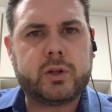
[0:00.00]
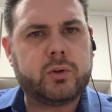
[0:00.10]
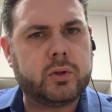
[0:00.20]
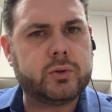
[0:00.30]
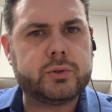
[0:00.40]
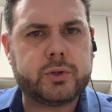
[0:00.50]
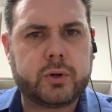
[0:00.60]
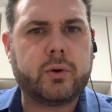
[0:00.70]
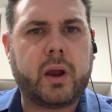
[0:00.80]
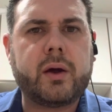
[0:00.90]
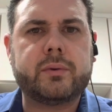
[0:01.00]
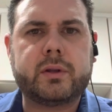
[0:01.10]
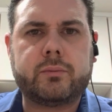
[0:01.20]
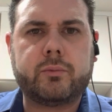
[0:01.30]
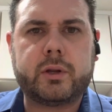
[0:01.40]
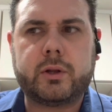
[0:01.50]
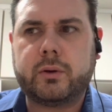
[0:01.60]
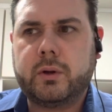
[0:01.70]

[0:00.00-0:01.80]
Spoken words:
you lose your grounding, when you